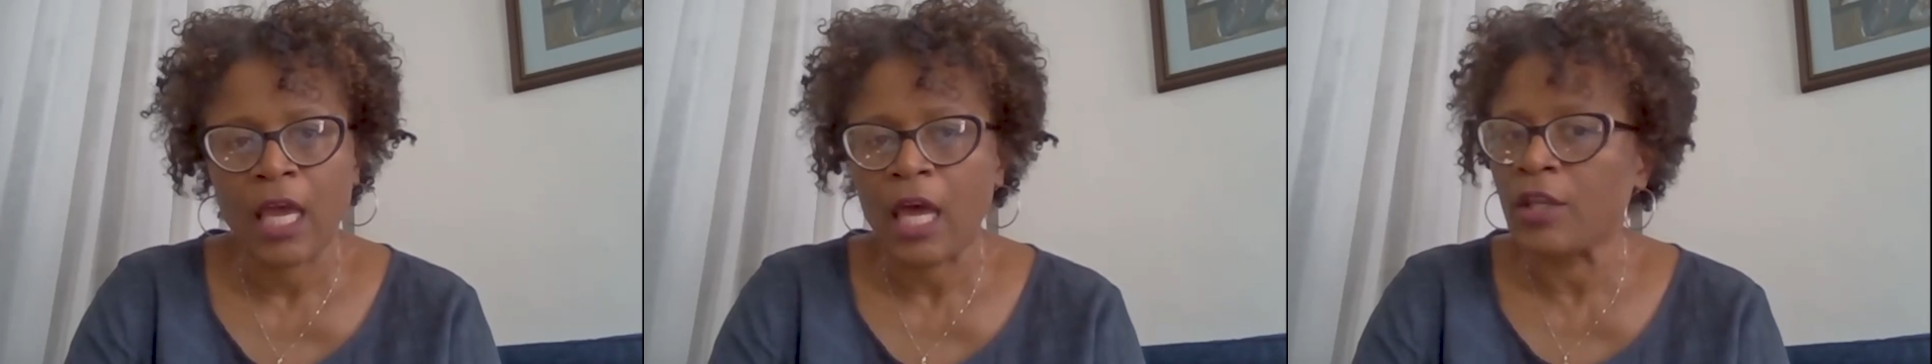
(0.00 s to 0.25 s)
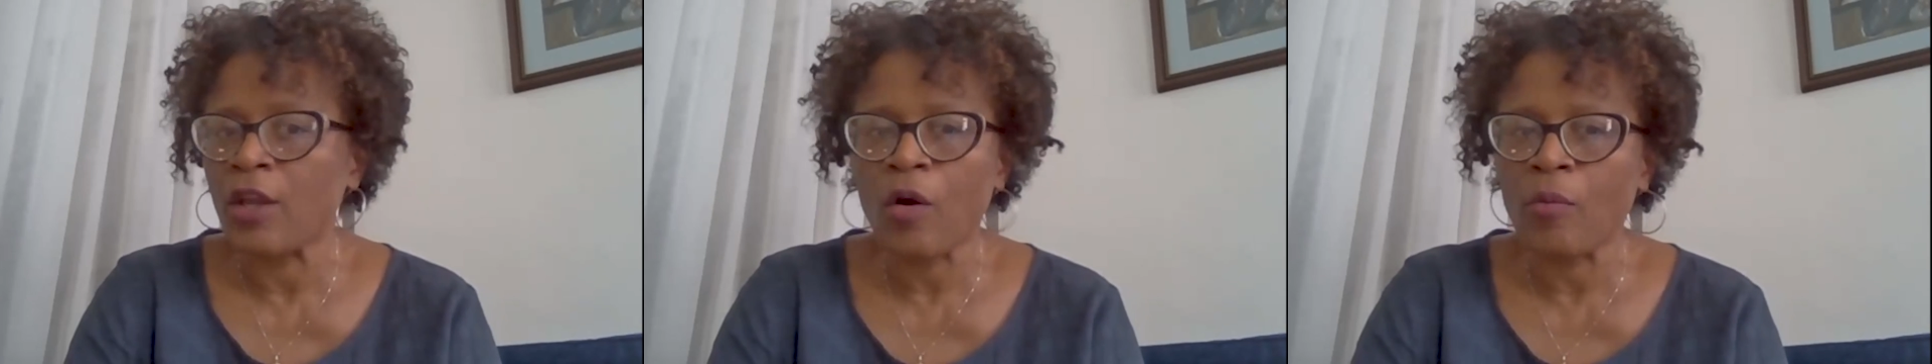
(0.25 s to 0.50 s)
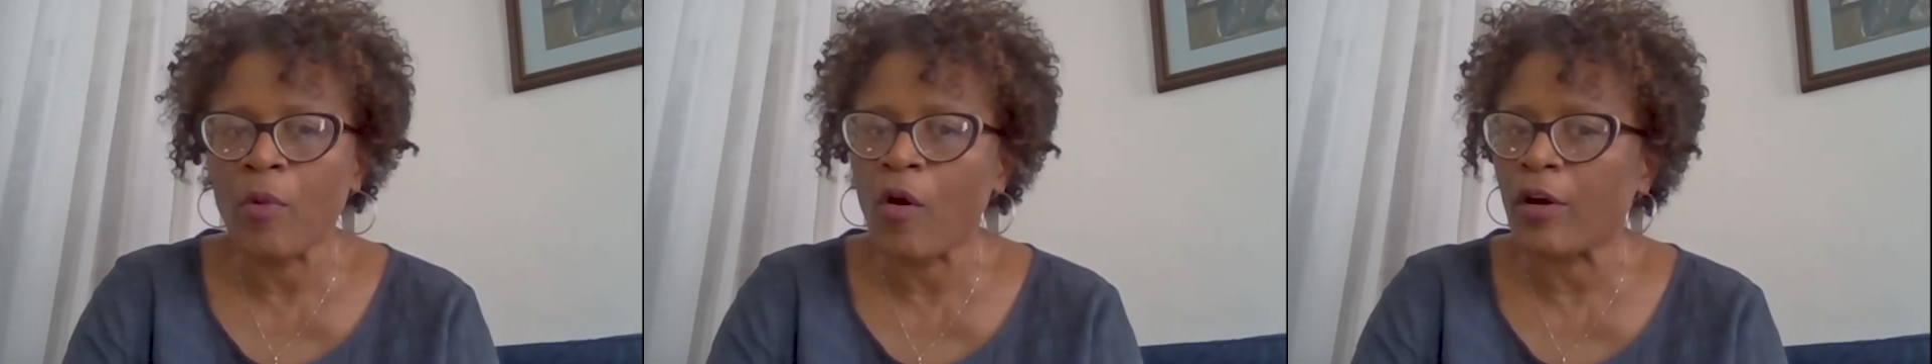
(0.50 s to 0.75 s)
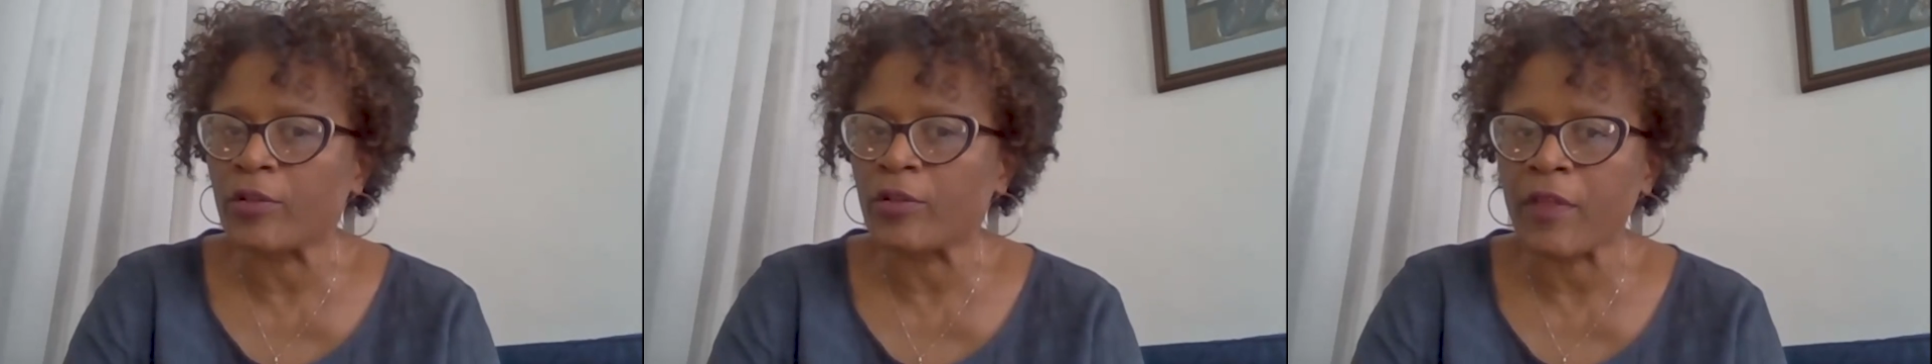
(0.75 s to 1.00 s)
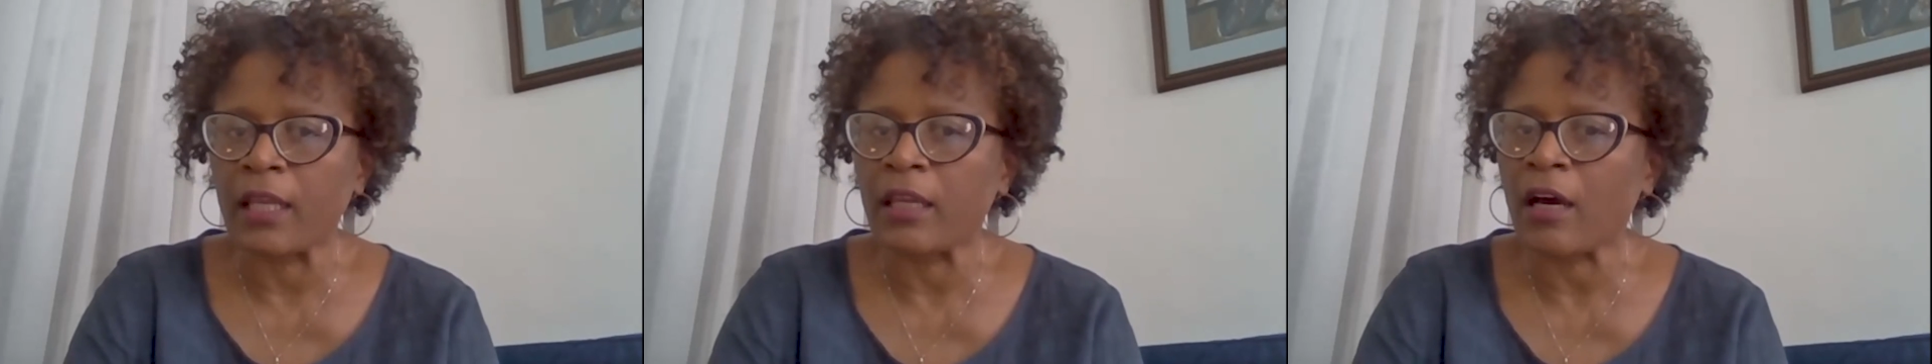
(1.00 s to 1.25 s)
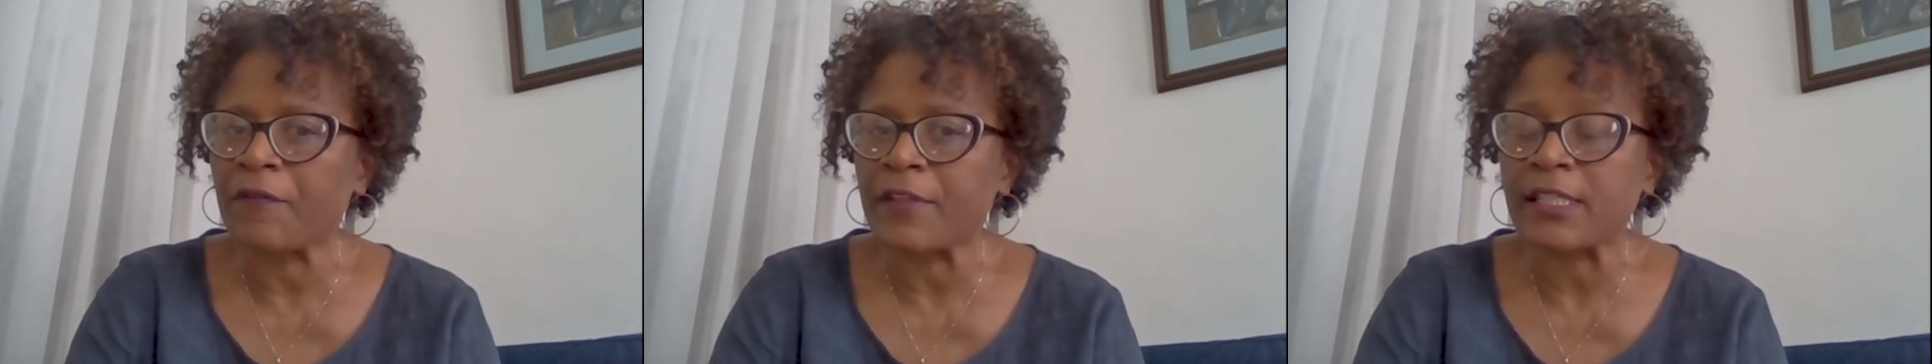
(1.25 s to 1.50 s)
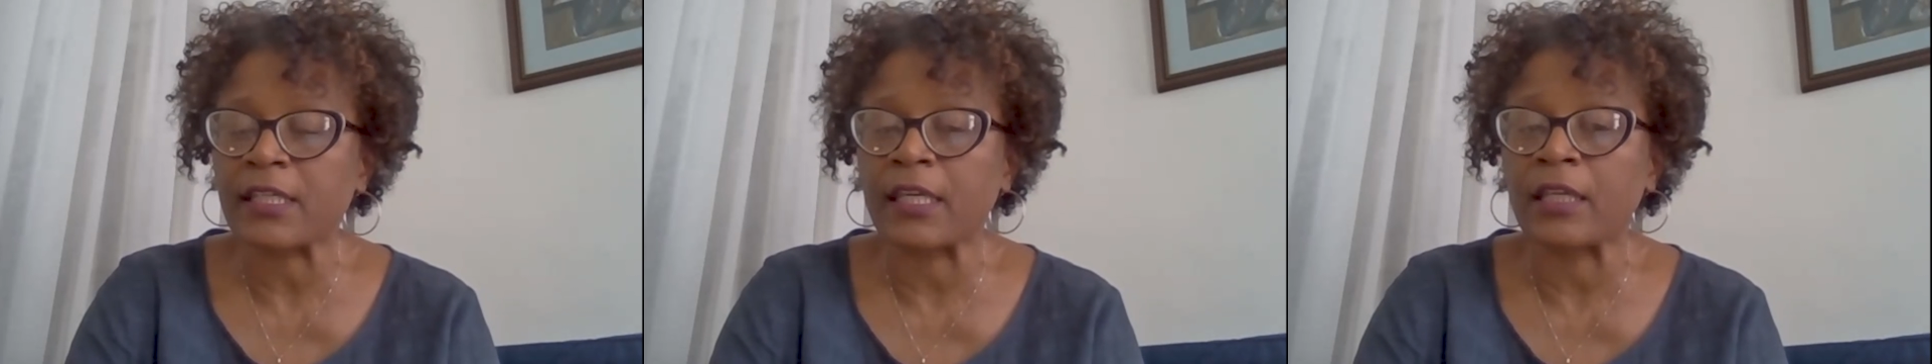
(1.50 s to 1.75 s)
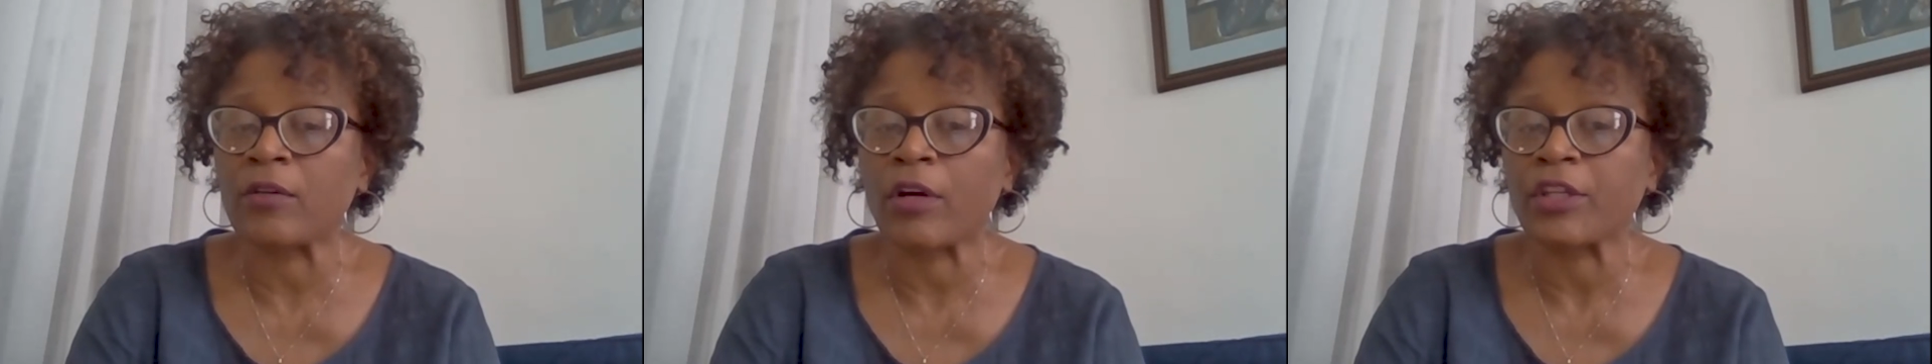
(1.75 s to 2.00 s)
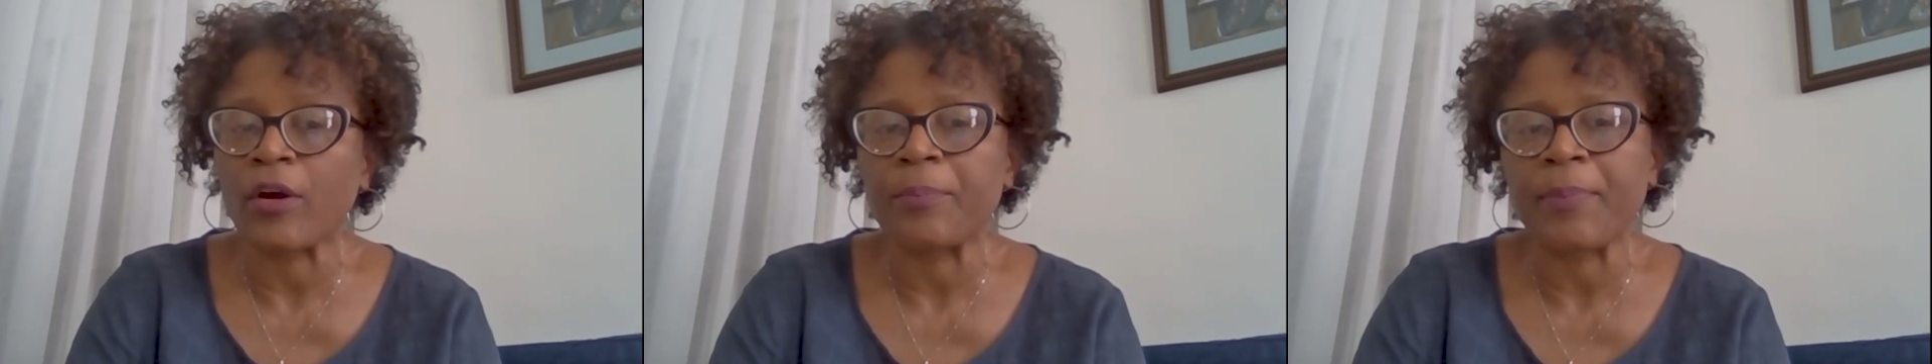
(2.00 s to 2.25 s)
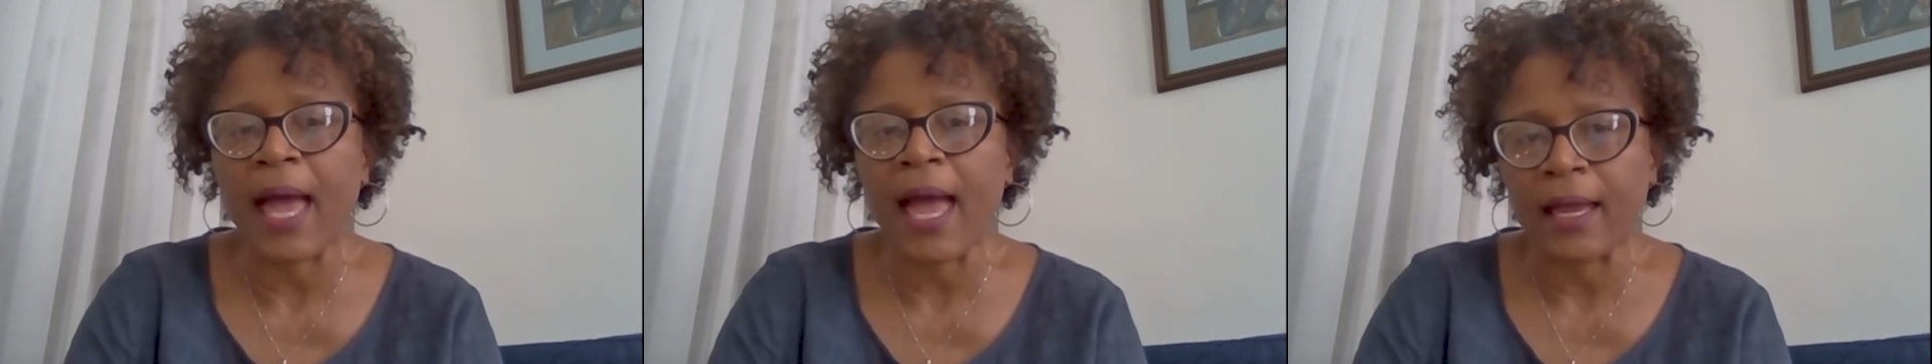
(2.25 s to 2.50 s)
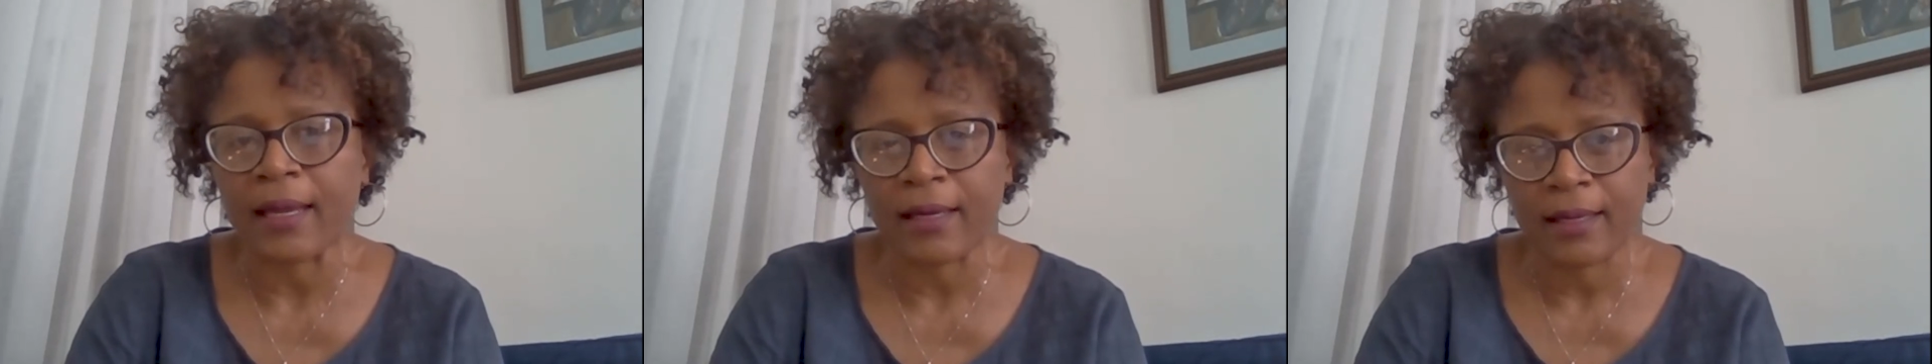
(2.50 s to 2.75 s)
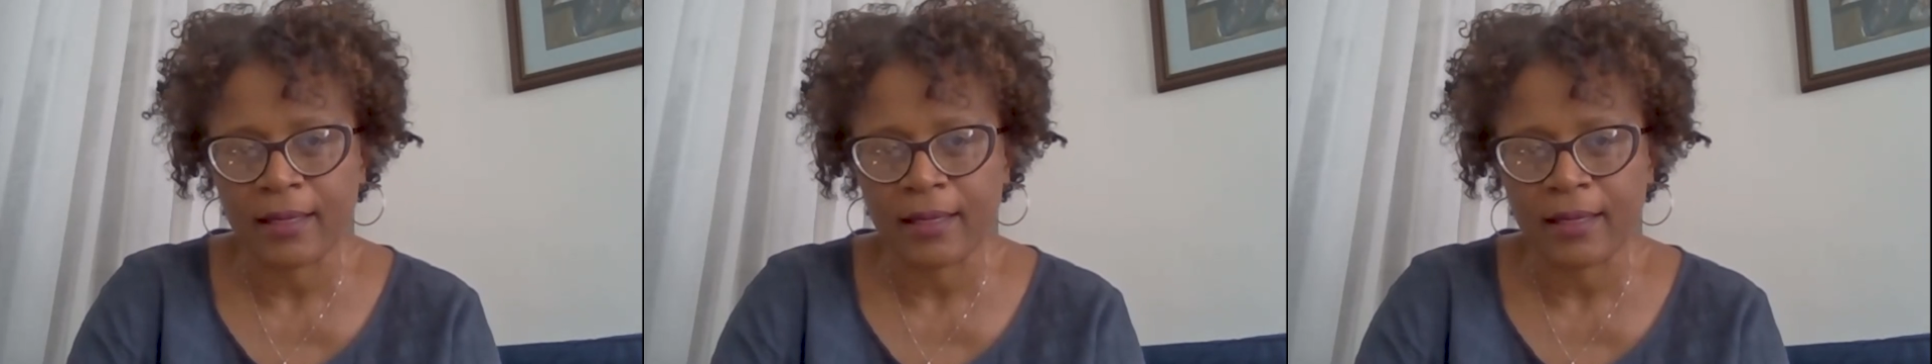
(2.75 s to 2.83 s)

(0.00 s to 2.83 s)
No more do they love the skin on your back.